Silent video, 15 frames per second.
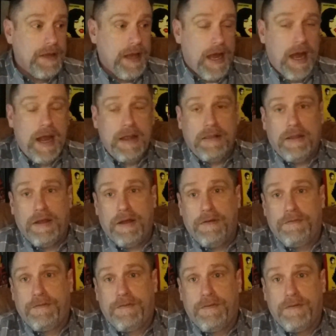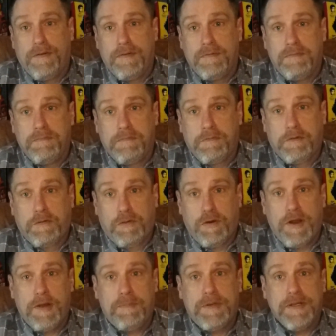I love
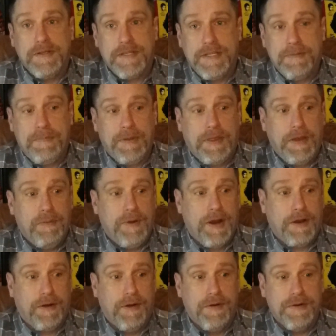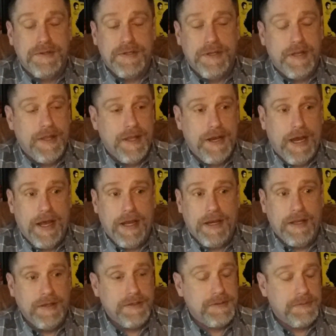Crypt and Sympathy Records in the
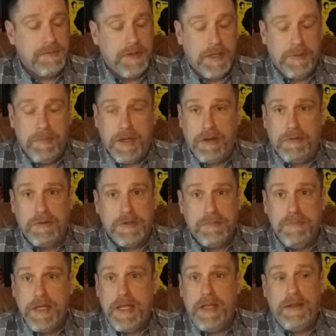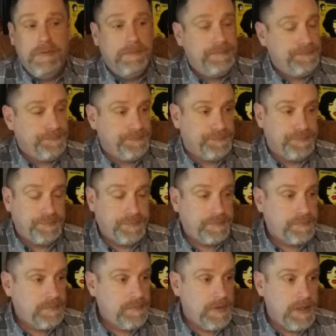90s. I mean, it's me,
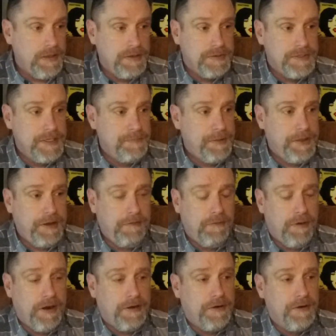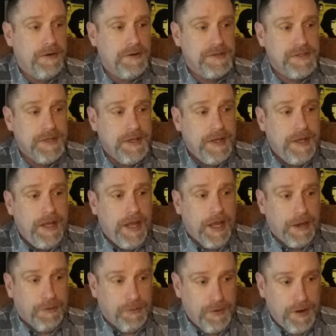Sympathy Records,
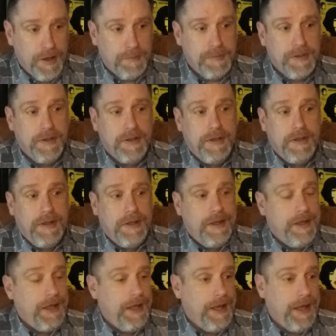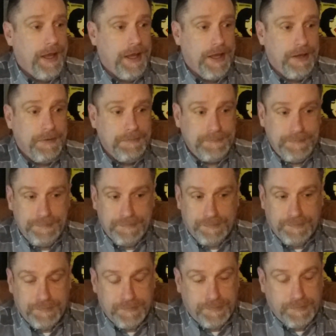and Crypt, and
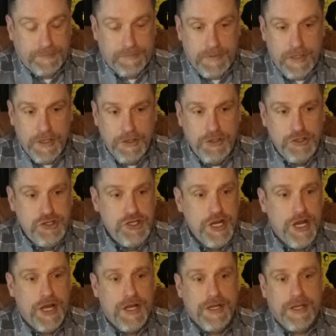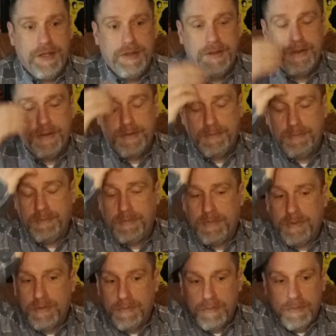Junk,
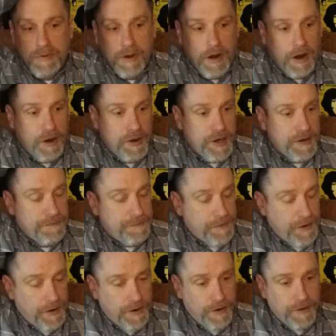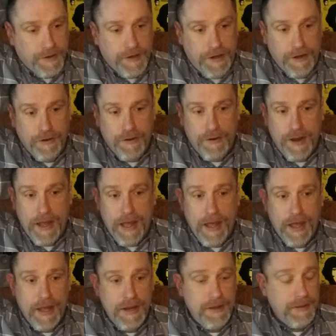RAFR,
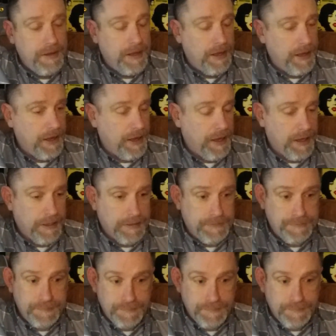Gearhead, uh,